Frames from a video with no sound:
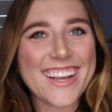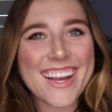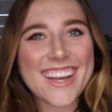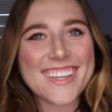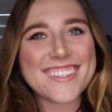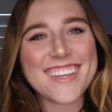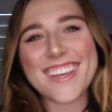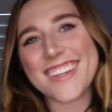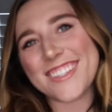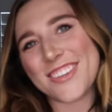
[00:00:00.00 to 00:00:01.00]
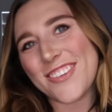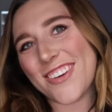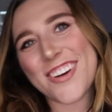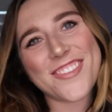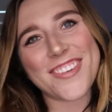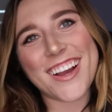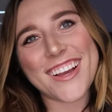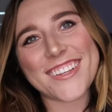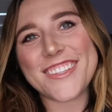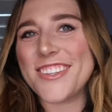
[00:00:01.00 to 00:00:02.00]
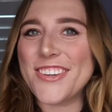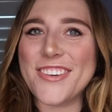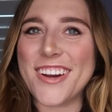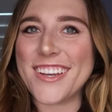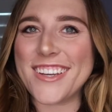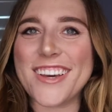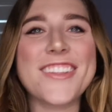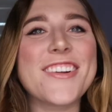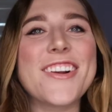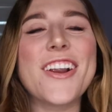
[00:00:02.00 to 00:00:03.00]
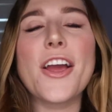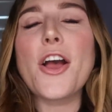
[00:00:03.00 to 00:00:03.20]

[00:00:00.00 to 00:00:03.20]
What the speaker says: guys, and welcome back to another